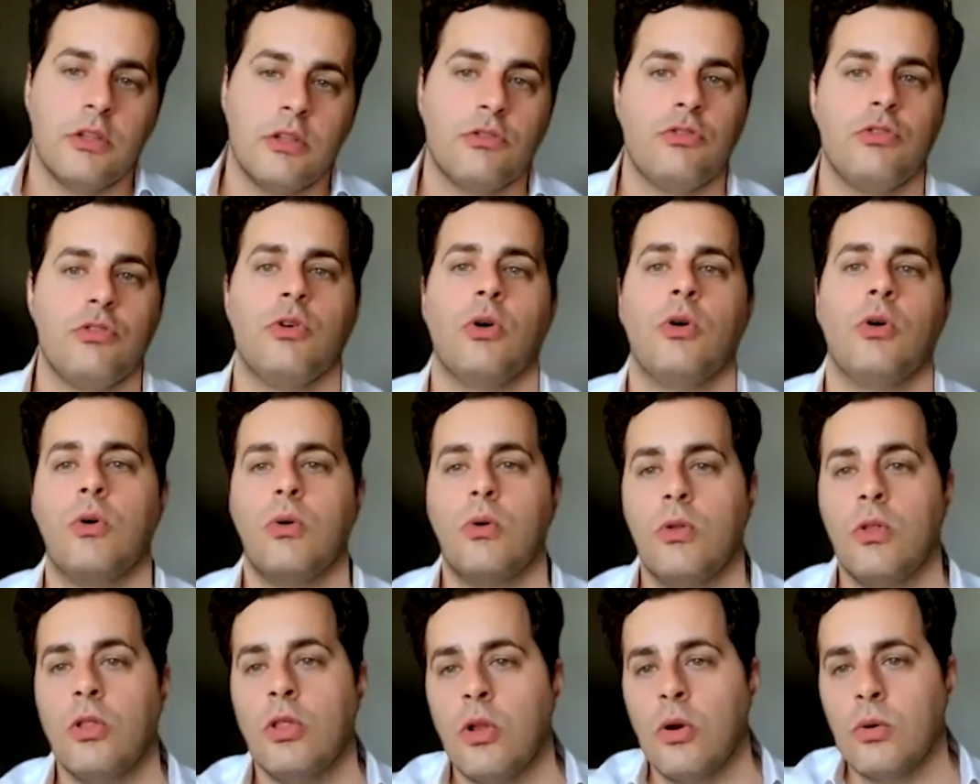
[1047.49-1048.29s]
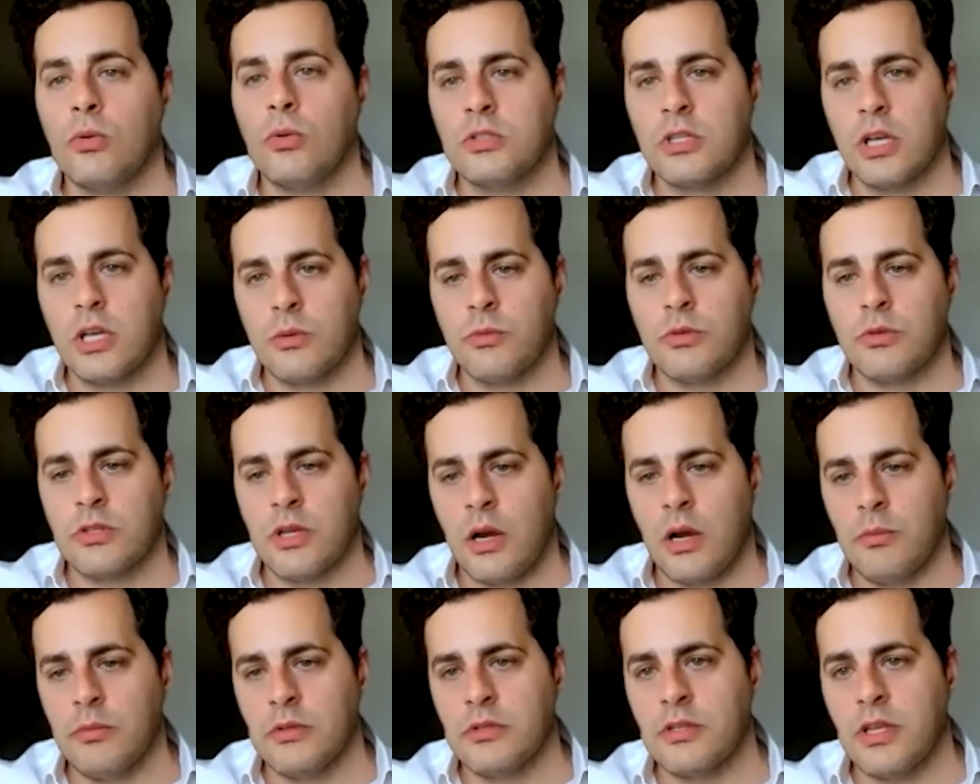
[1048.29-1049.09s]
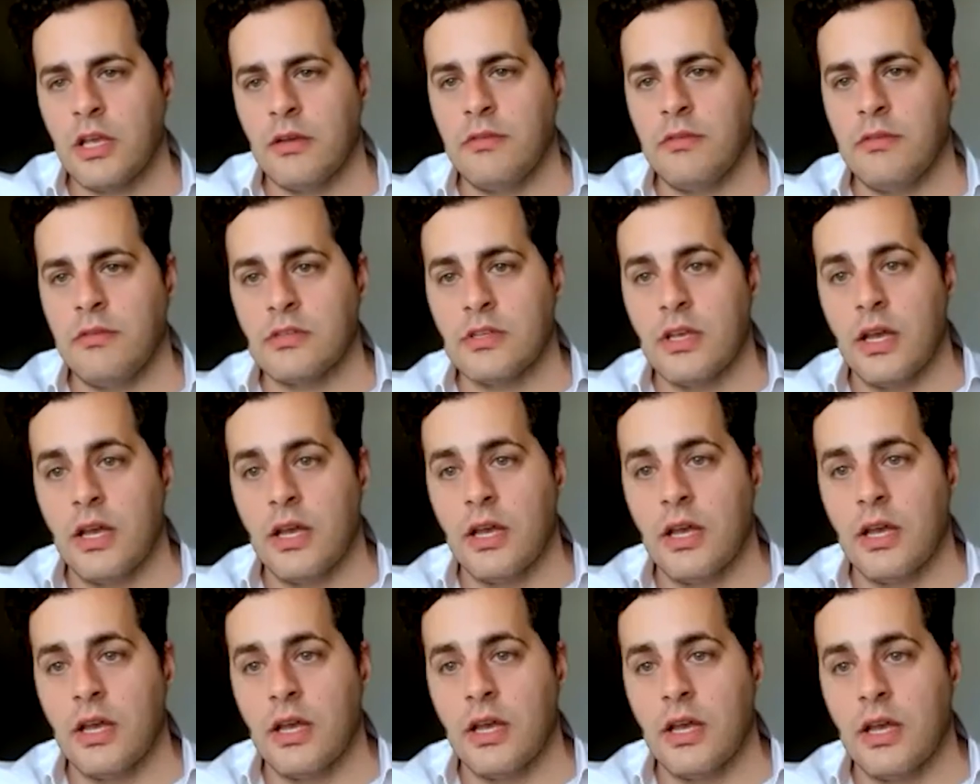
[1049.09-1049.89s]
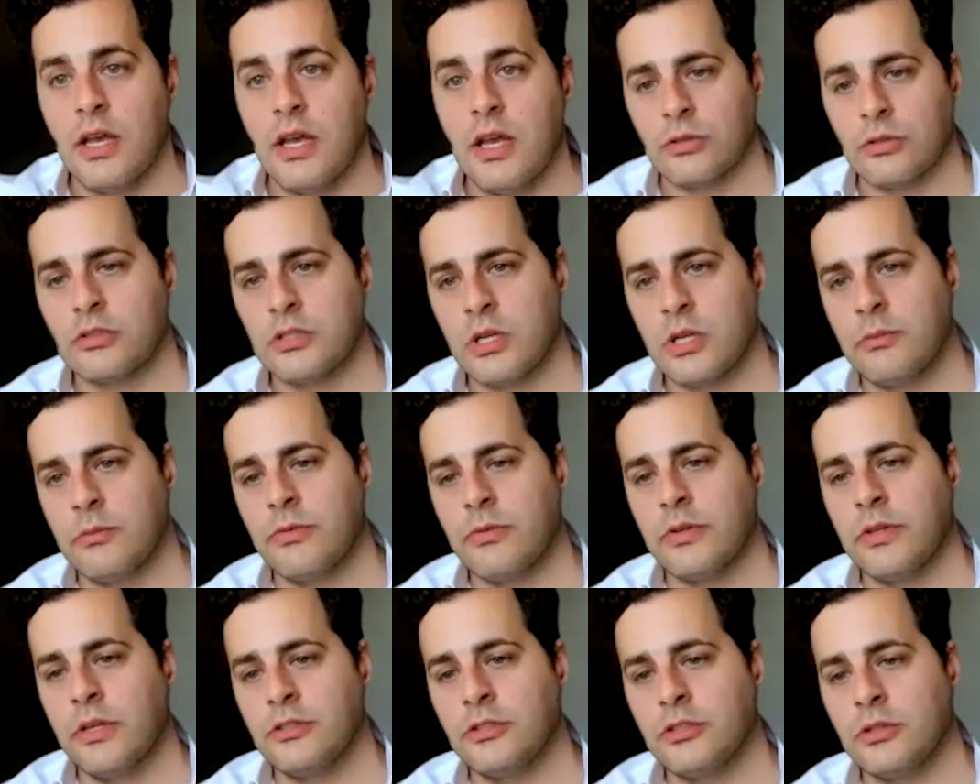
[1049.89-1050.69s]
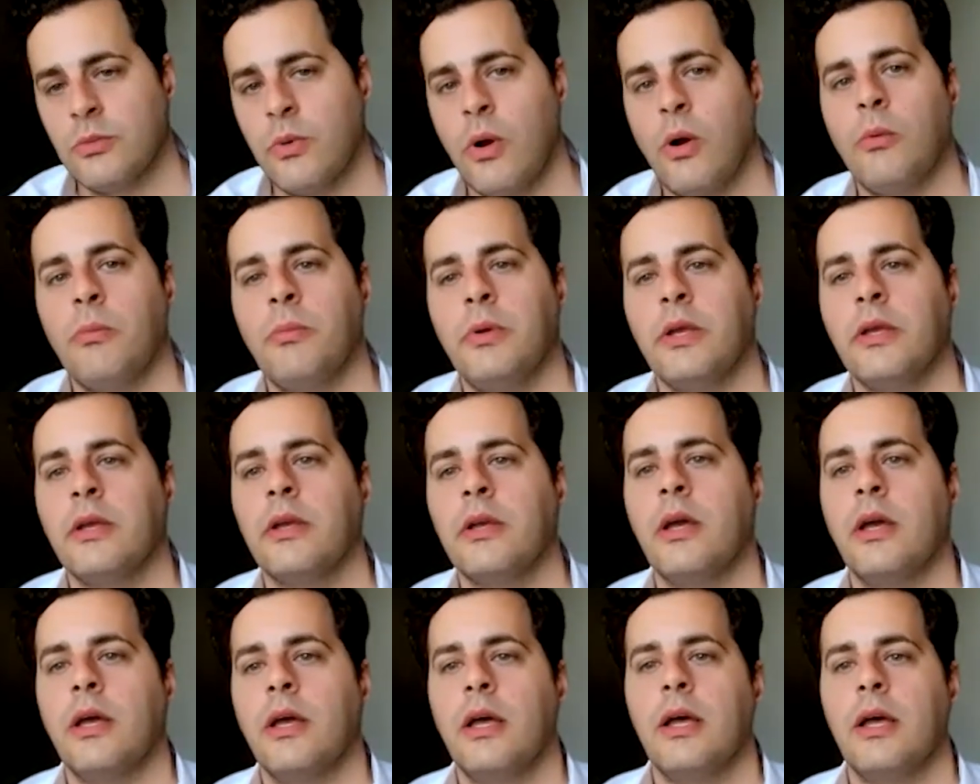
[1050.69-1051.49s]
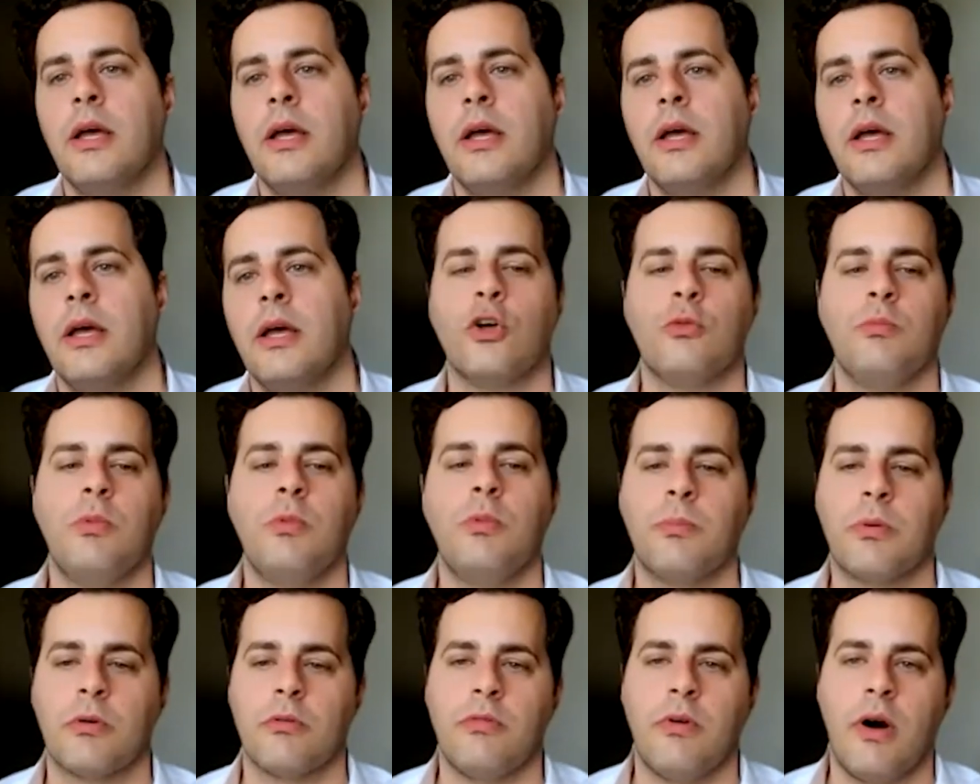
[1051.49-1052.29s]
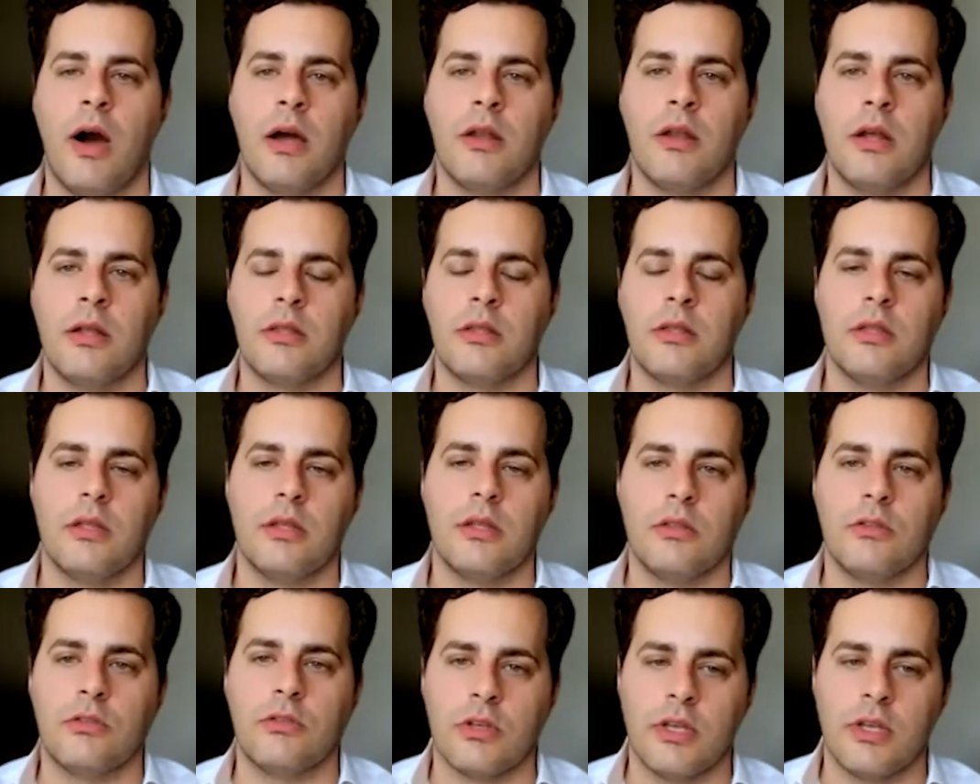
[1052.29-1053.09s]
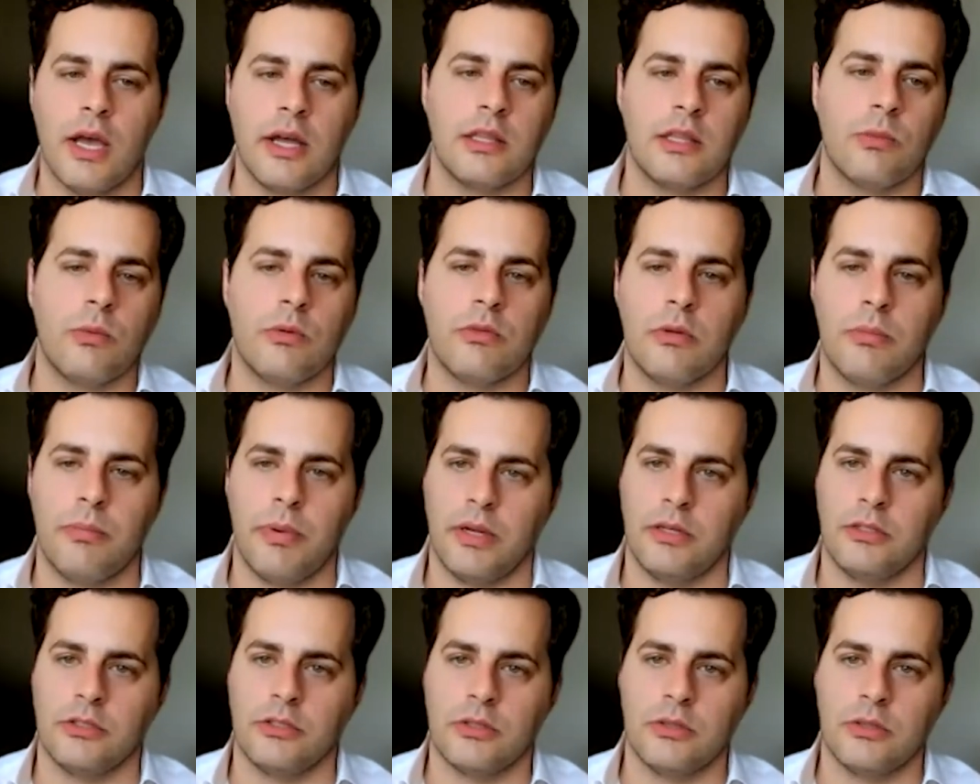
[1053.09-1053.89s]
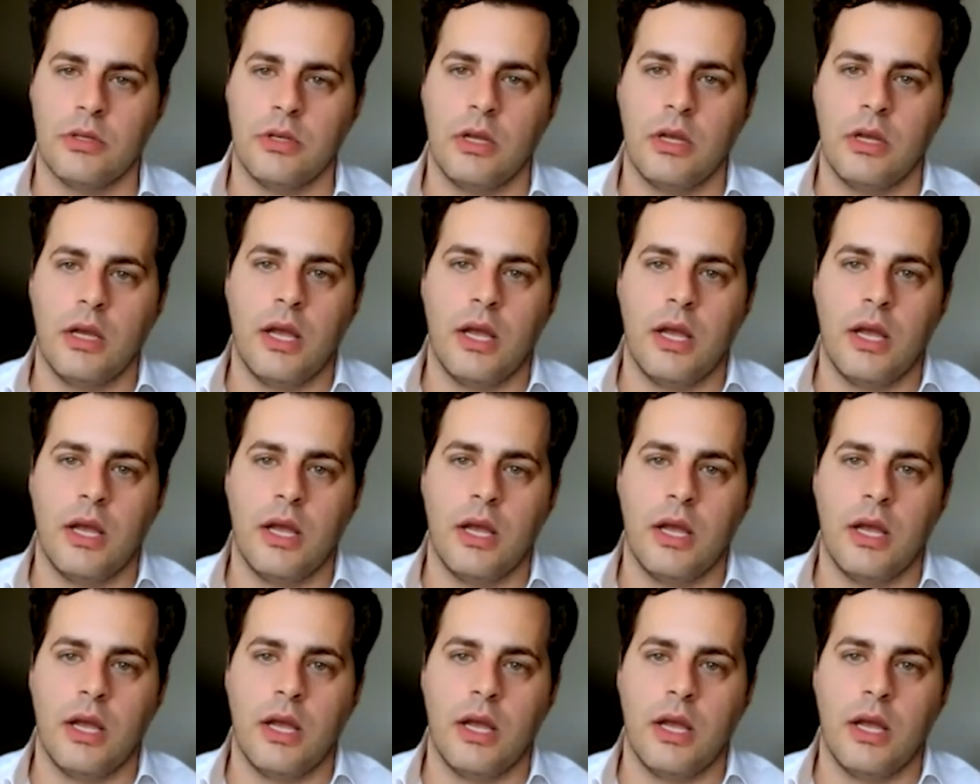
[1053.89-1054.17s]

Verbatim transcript: to your long-term retirement savings and your short-term financial well-being that could be provided together with the pension.